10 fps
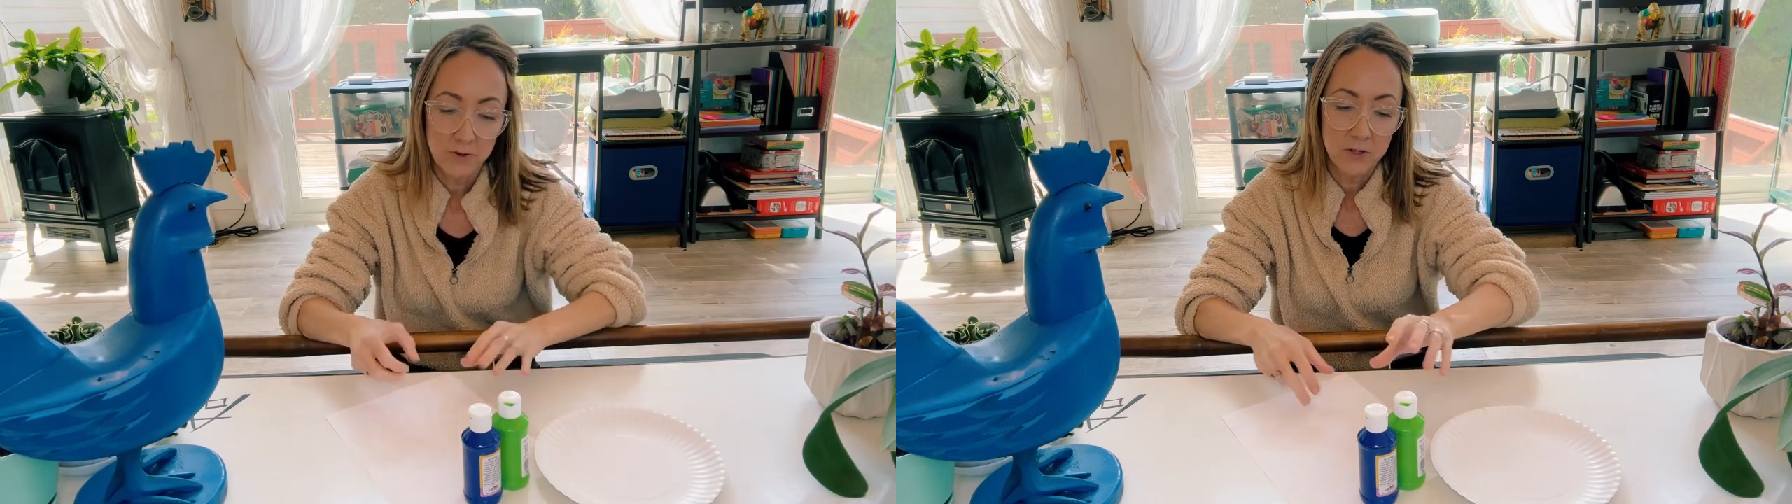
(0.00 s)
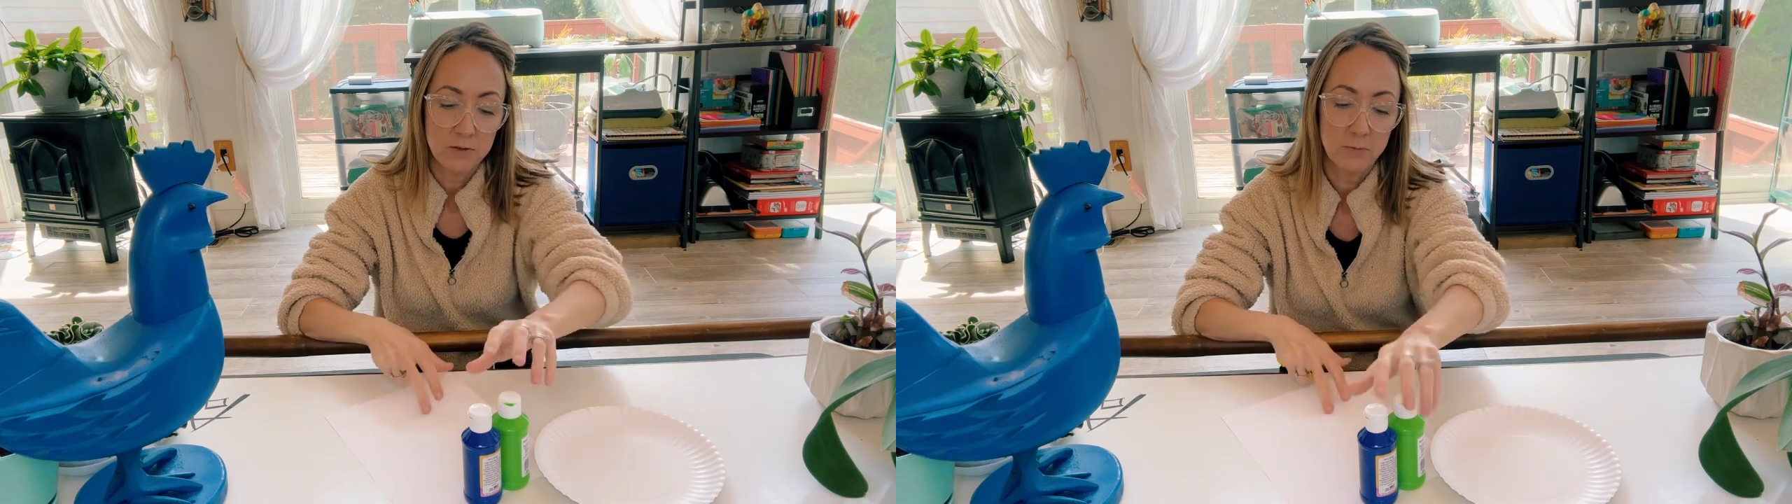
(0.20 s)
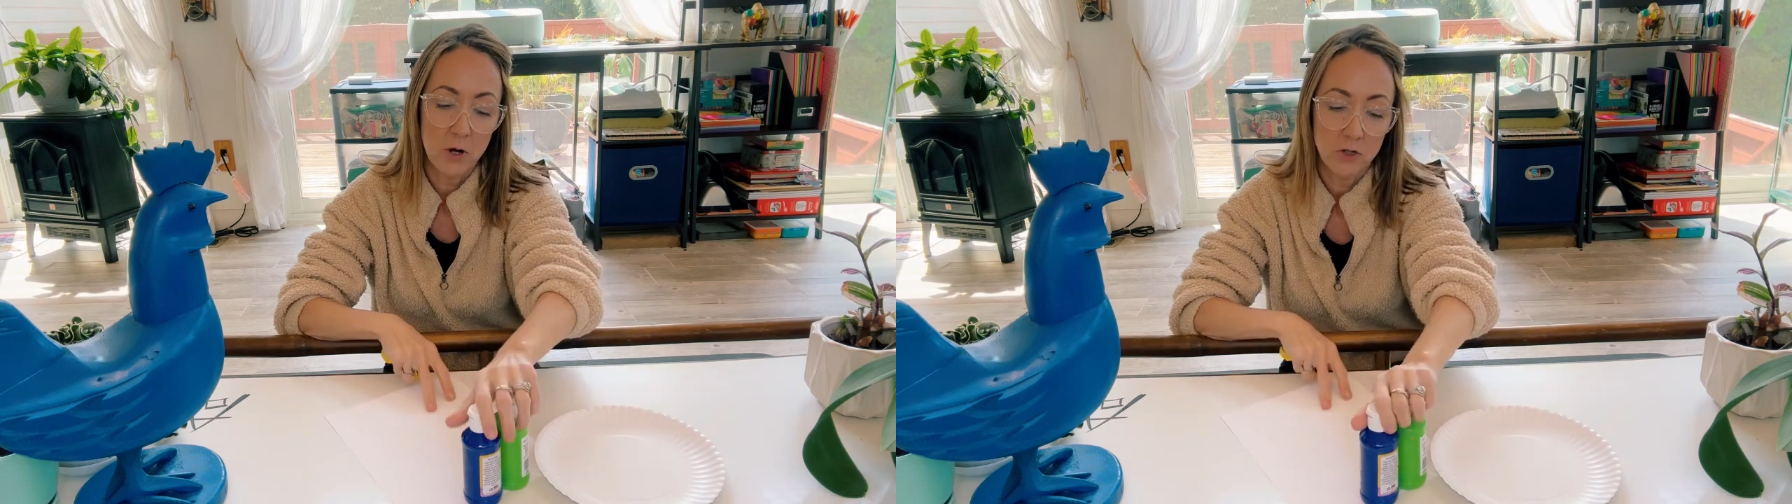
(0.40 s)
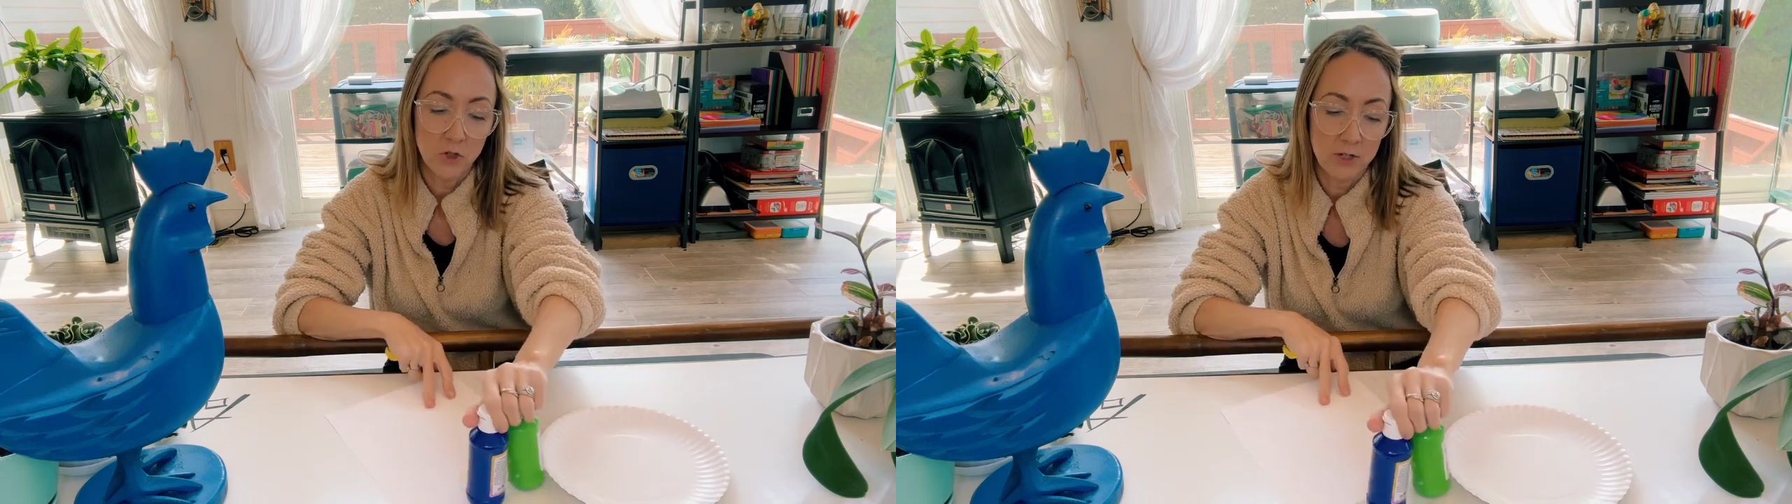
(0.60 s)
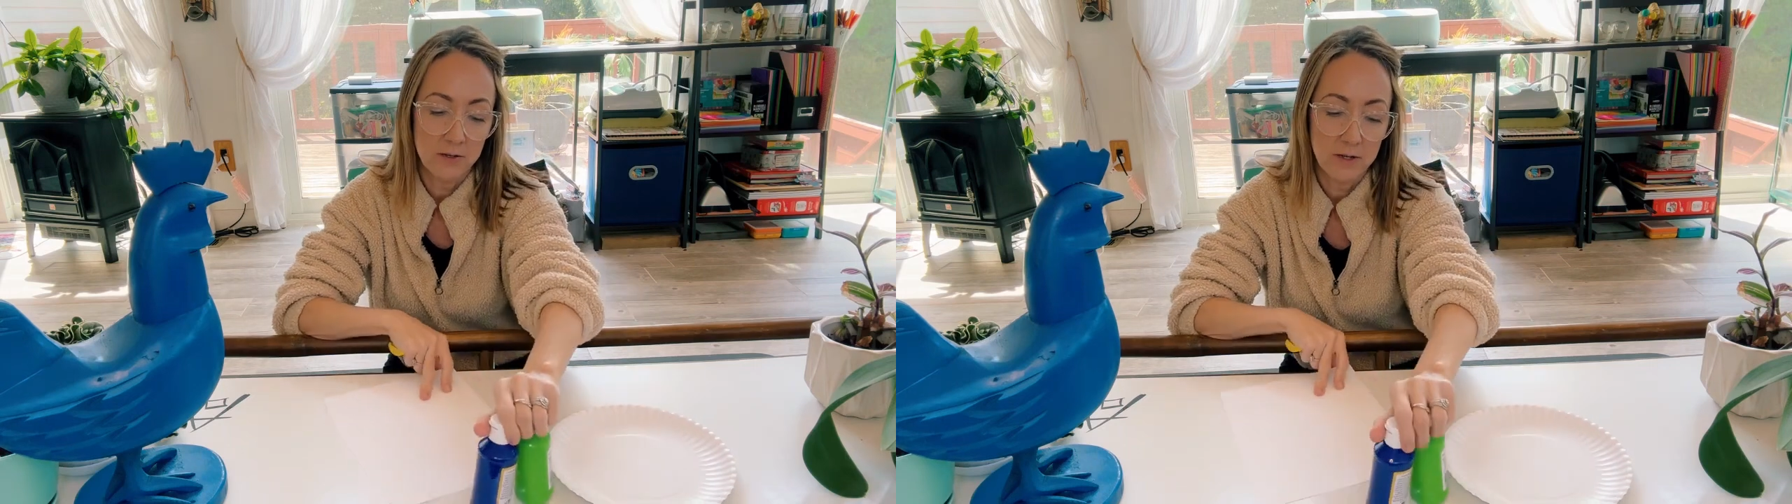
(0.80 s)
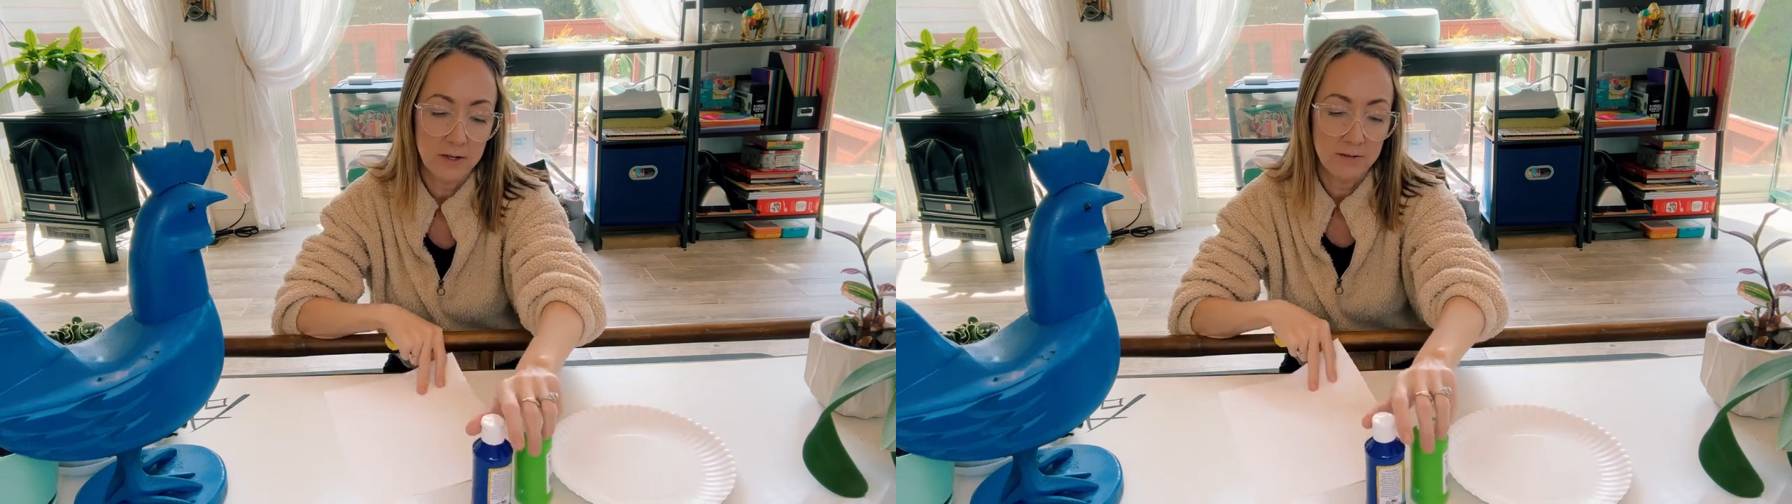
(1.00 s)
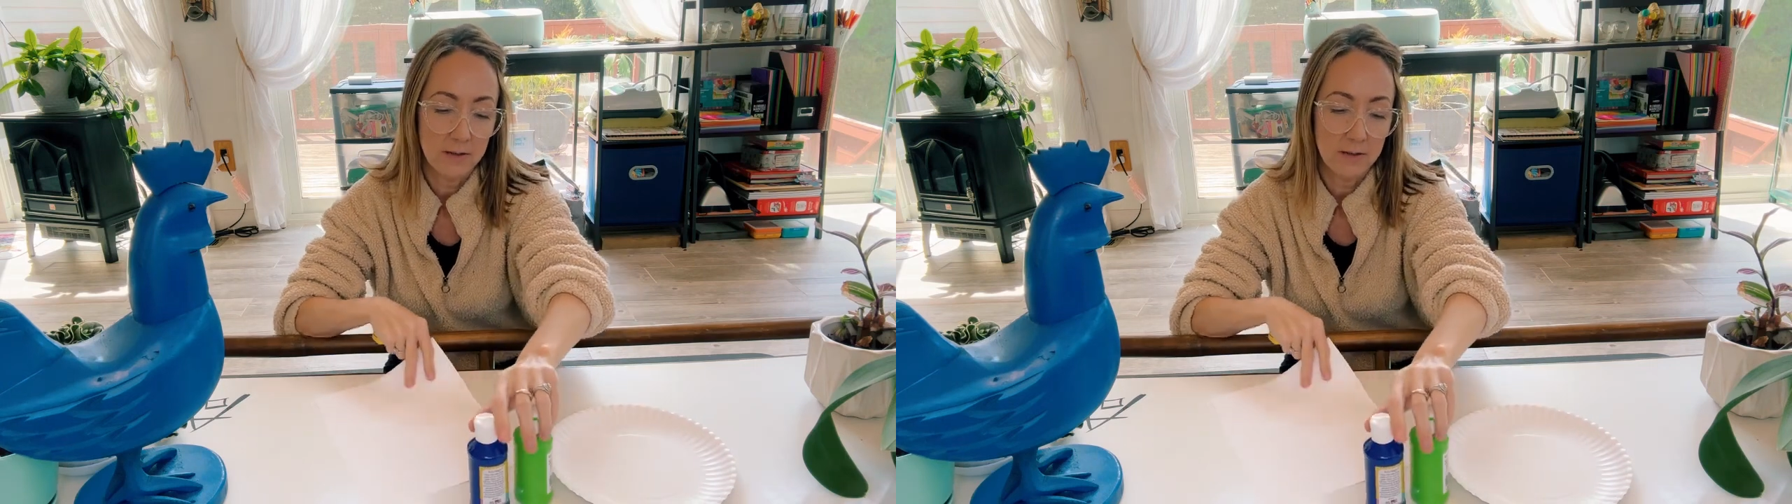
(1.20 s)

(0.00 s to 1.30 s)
this project is